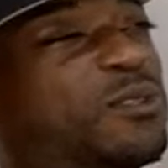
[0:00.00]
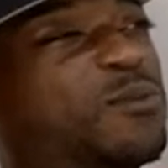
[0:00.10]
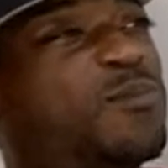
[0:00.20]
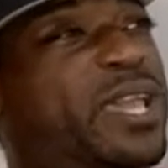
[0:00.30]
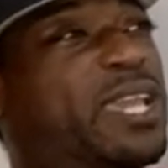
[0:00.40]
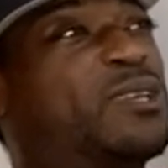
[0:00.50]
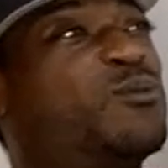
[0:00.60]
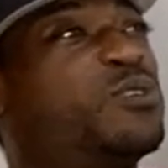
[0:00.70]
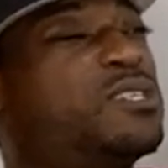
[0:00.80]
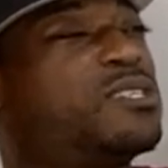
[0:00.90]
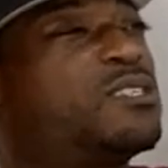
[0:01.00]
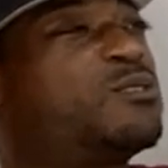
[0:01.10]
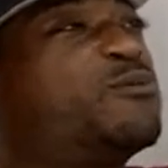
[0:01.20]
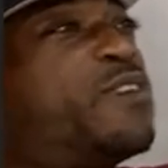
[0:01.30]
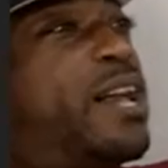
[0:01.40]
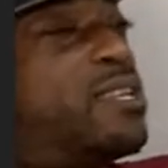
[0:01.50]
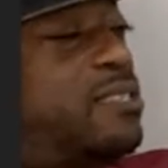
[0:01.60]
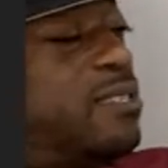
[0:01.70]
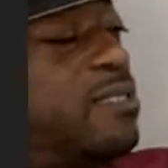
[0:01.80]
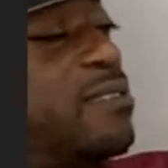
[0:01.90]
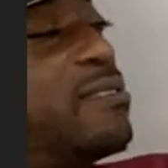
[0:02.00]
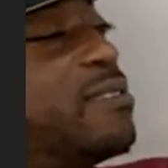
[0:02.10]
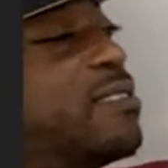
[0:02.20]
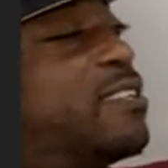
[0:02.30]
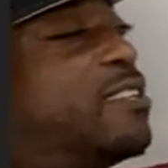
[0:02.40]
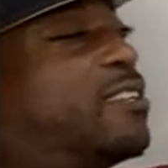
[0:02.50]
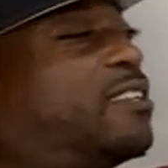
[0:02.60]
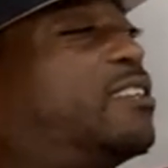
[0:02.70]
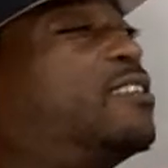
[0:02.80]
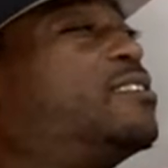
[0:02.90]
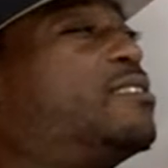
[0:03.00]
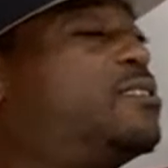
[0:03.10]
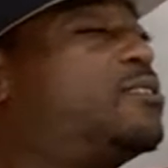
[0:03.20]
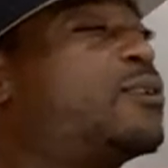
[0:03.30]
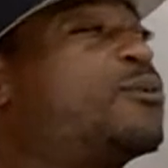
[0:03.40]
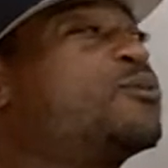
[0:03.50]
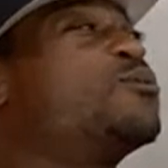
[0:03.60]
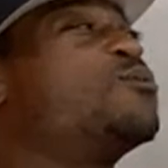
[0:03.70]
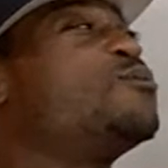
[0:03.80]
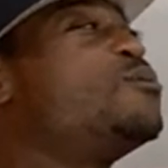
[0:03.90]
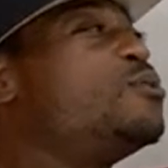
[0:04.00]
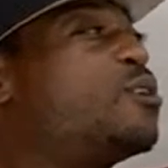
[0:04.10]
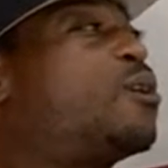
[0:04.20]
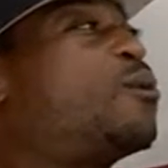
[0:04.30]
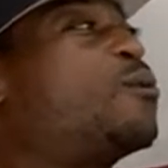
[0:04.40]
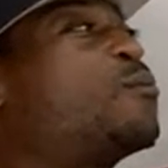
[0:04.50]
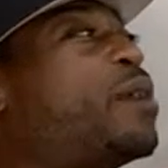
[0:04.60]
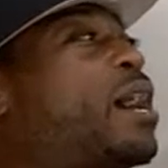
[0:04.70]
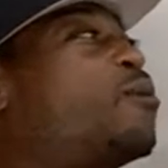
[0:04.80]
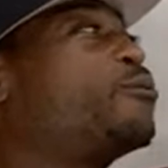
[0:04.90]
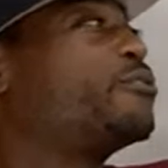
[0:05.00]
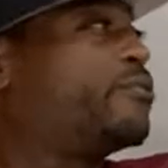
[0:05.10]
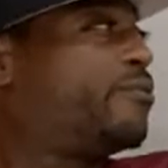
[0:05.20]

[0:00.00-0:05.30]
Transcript: The main reason you fast is to show you your own power.